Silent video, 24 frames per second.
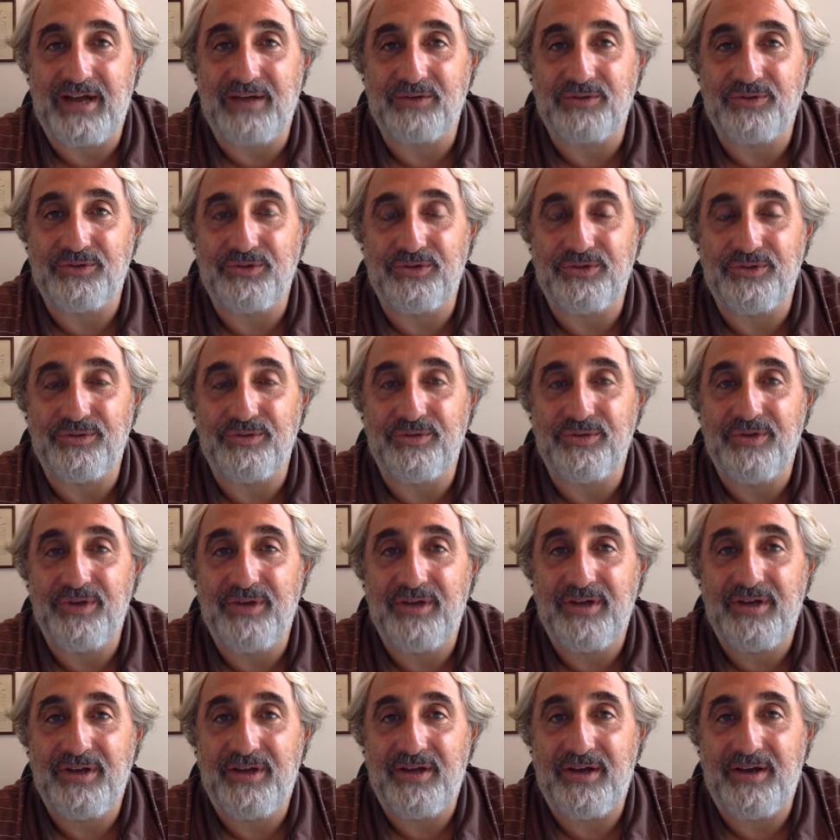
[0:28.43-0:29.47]
outdo
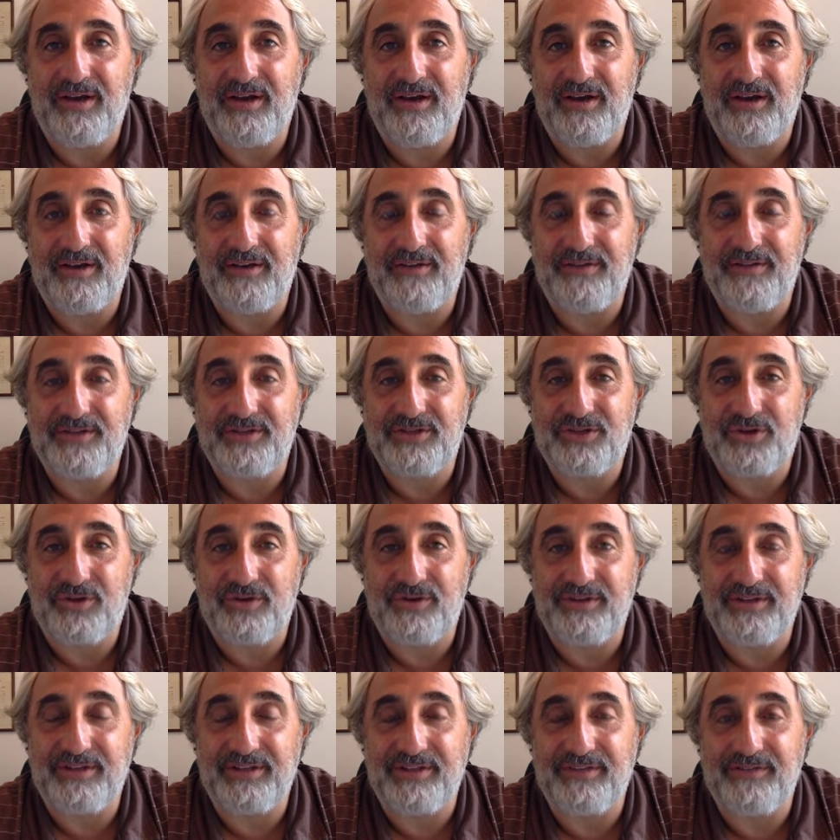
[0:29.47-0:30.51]
this
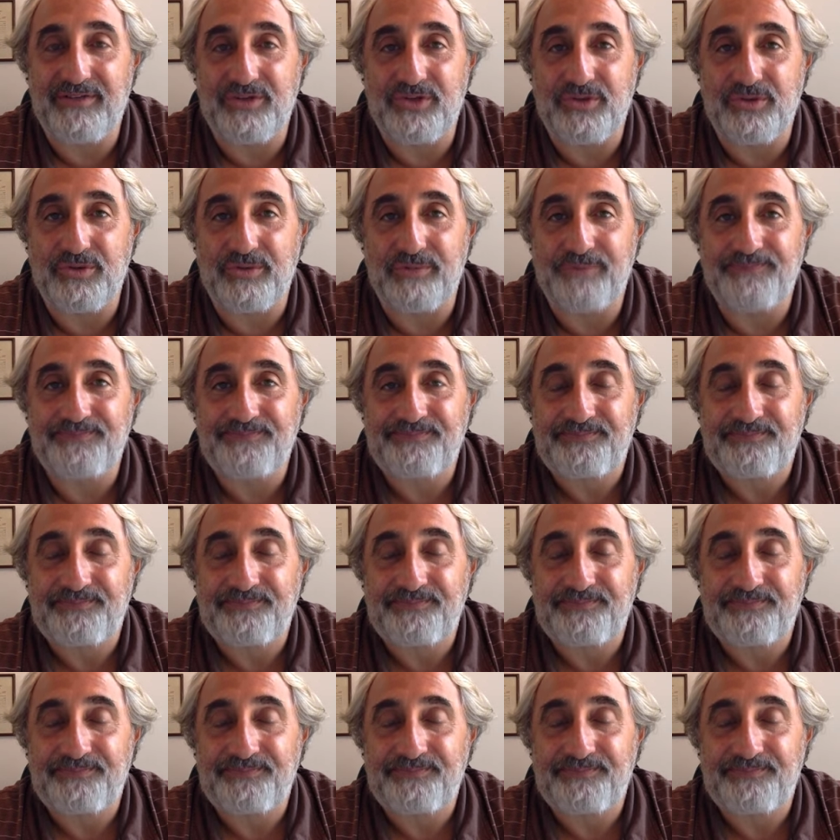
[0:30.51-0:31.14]
current individual.